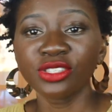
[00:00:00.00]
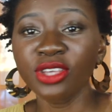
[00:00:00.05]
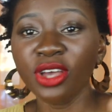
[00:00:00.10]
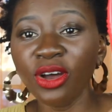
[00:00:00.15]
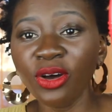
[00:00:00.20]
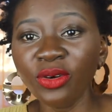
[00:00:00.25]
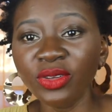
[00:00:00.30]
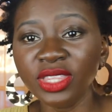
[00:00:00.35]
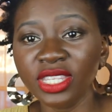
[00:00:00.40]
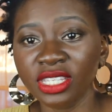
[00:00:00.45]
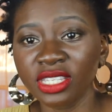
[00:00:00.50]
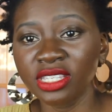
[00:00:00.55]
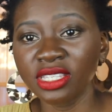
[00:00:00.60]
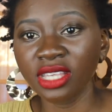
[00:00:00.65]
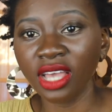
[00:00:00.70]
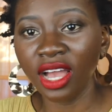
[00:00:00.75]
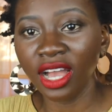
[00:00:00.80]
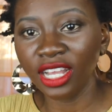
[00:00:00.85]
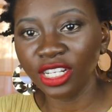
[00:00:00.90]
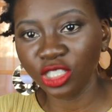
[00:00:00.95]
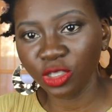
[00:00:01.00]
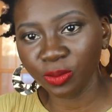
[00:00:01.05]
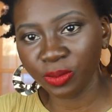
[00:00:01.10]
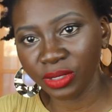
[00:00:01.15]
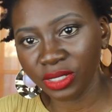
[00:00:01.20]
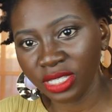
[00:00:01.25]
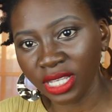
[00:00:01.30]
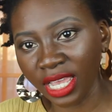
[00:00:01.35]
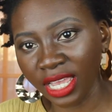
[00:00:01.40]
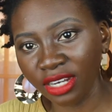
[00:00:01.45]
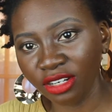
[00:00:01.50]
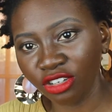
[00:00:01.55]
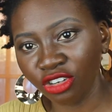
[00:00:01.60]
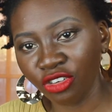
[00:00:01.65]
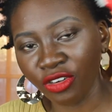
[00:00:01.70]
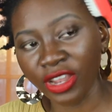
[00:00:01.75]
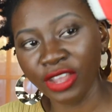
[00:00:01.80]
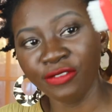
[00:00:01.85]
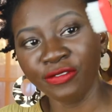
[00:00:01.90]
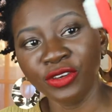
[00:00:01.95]
So this is 100%
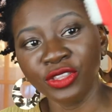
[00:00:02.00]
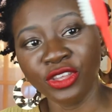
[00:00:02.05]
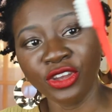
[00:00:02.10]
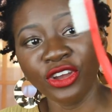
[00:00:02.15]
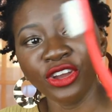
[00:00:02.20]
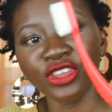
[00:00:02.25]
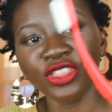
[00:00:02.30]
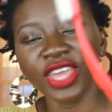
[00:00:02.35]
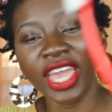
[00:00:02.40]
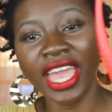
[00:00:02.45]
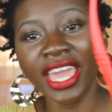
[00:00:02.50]
great for the earth,